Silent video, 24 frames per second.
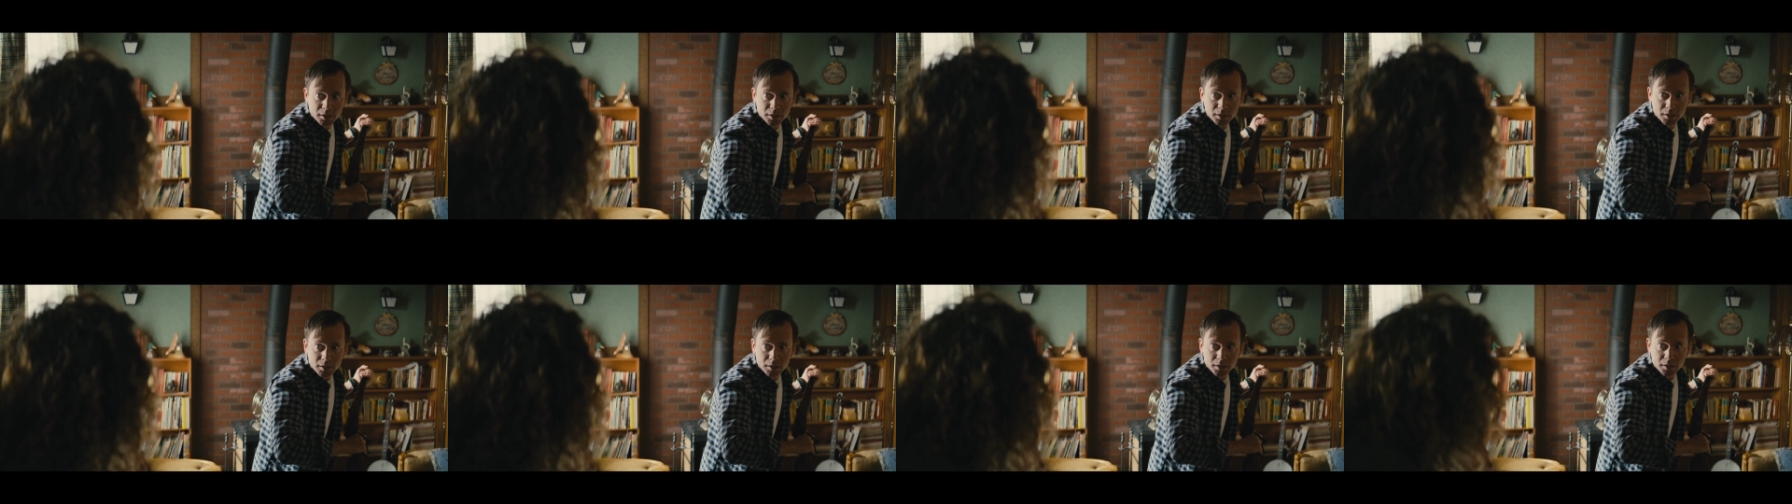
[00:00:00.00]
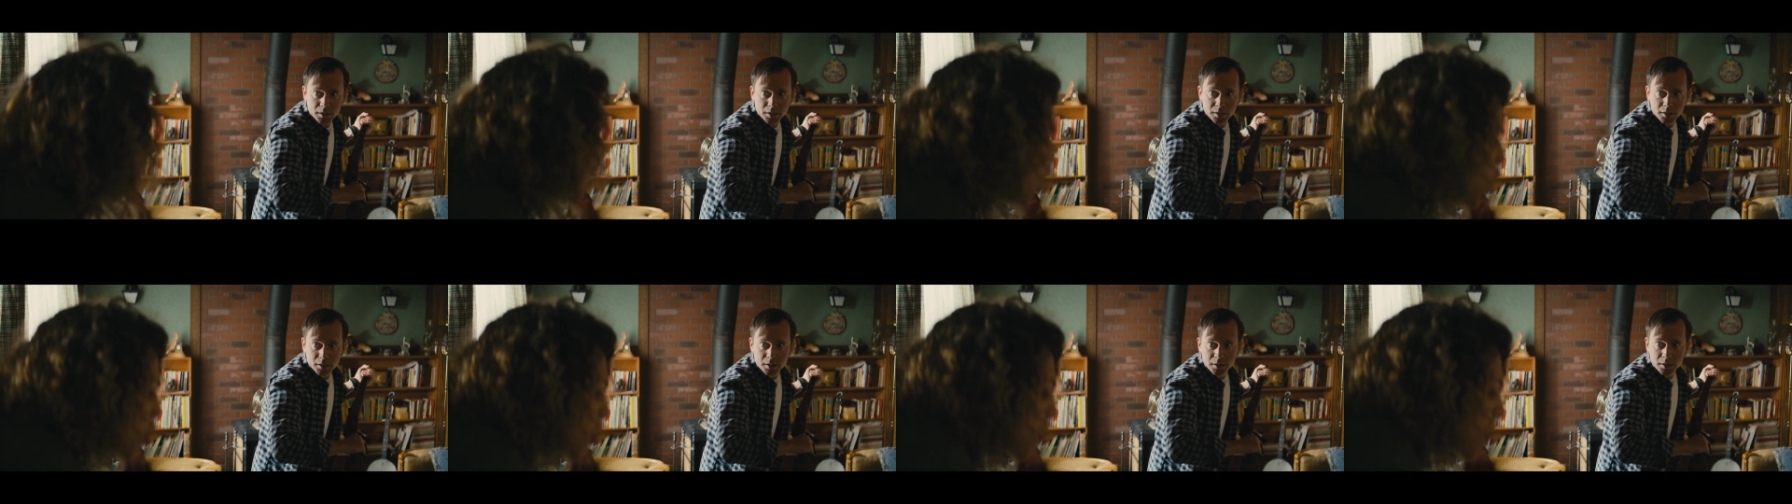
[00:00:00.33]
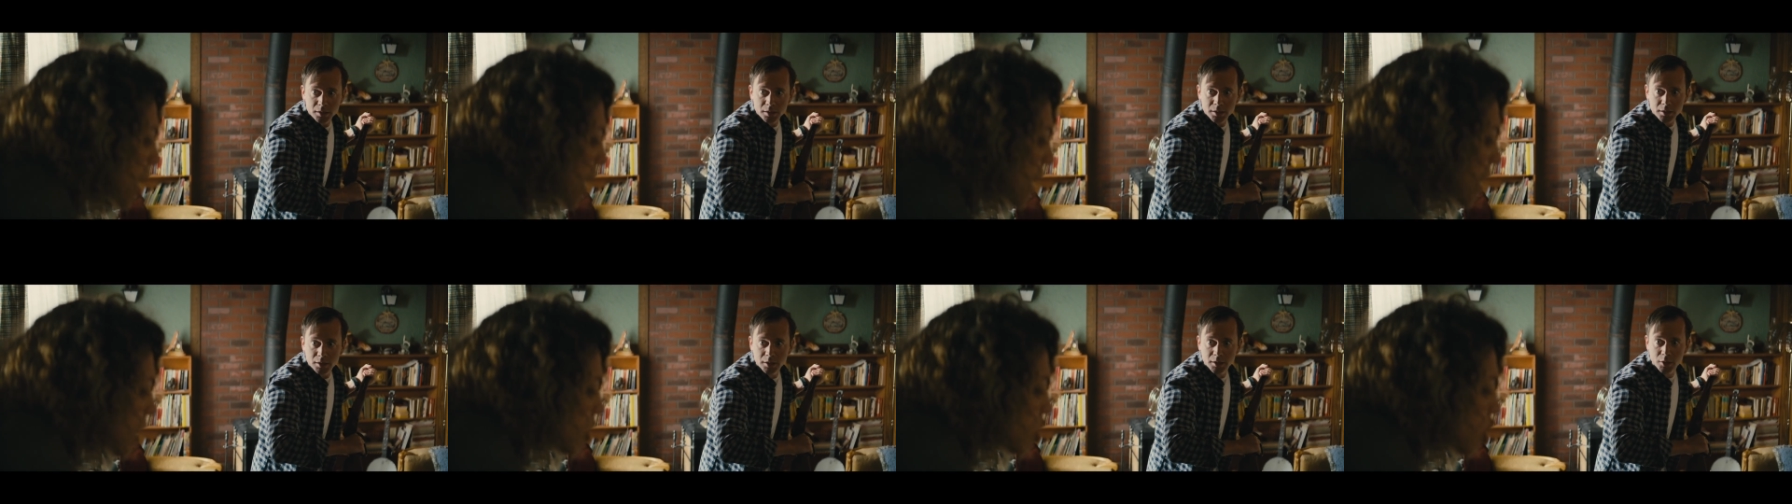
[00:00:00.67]
What do you
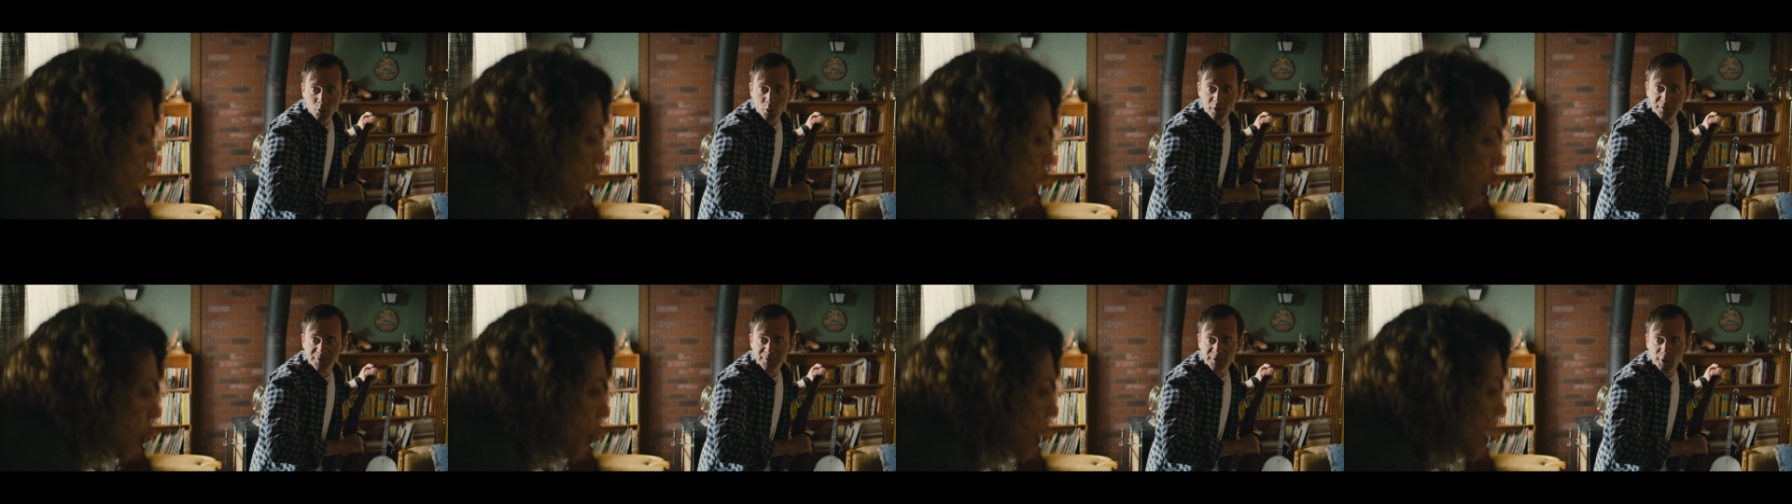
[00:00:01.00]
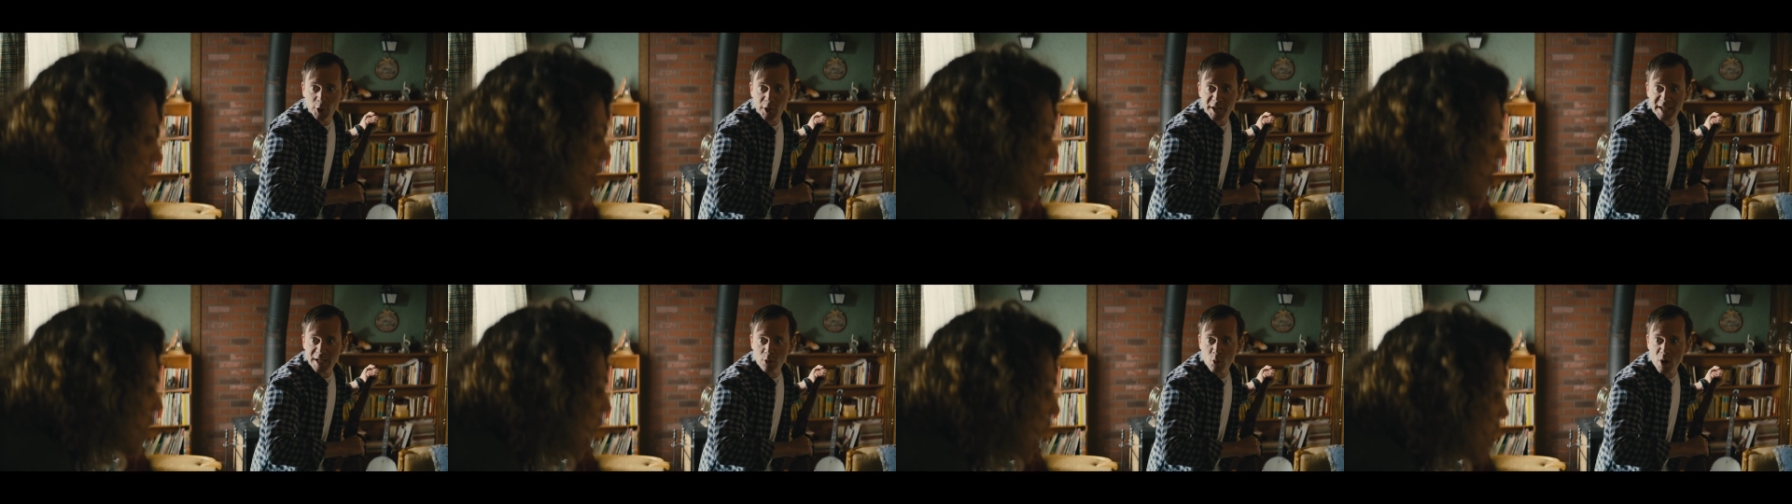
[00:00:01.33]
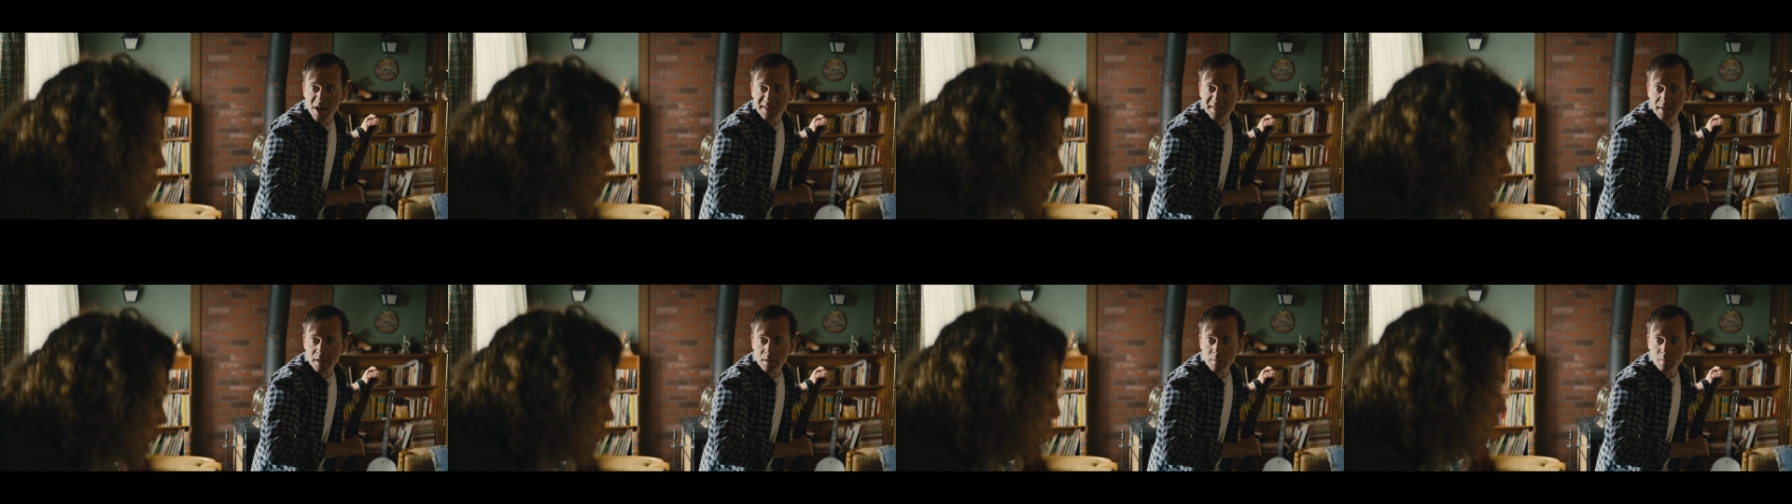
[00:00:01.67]
mean he's you not who he
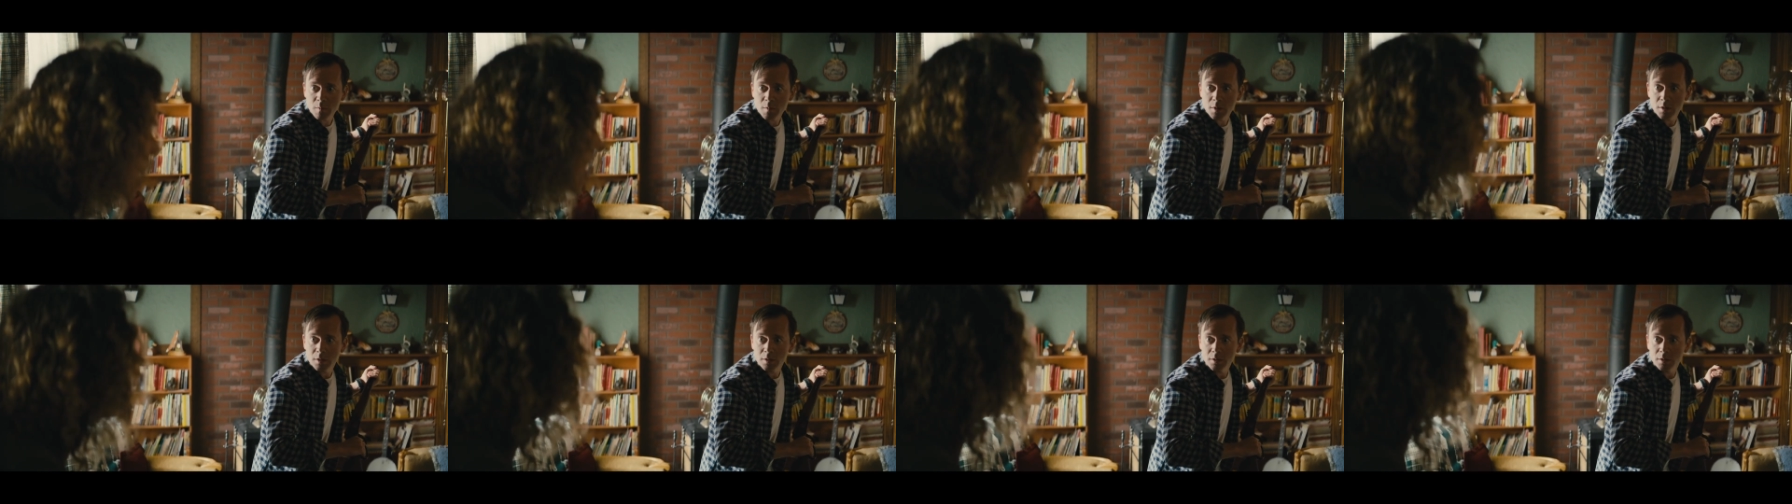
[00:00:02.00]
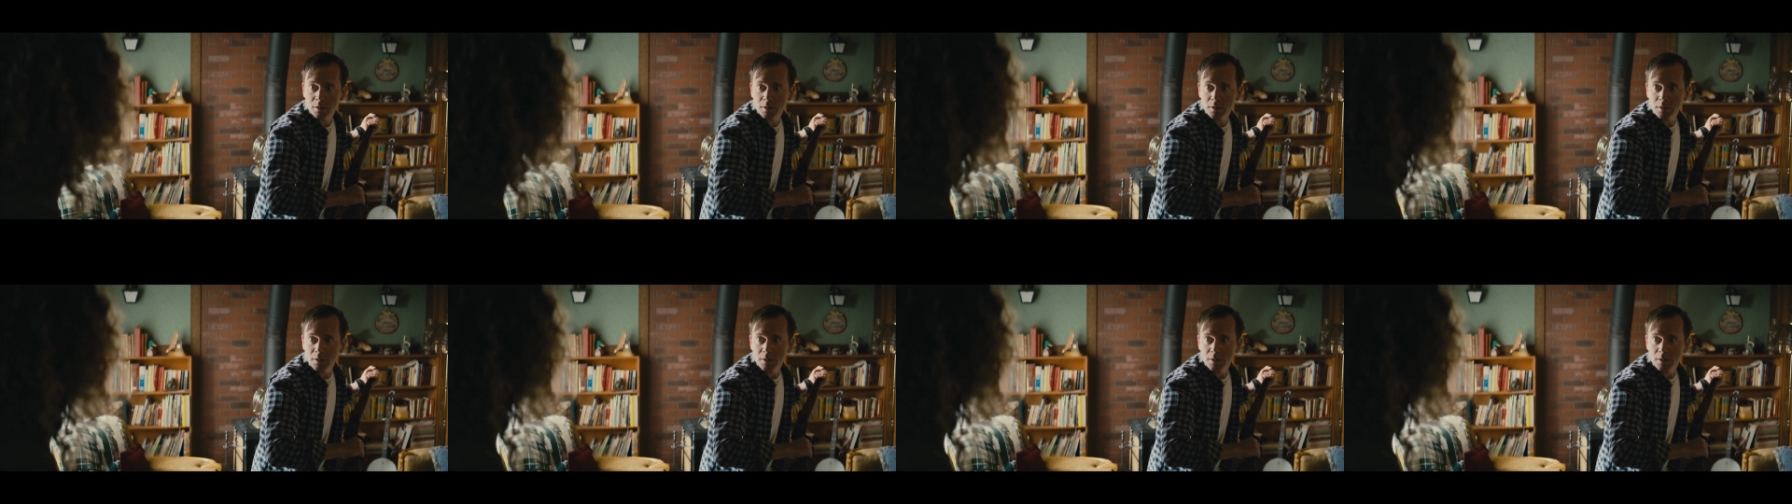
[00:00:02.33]
says he is?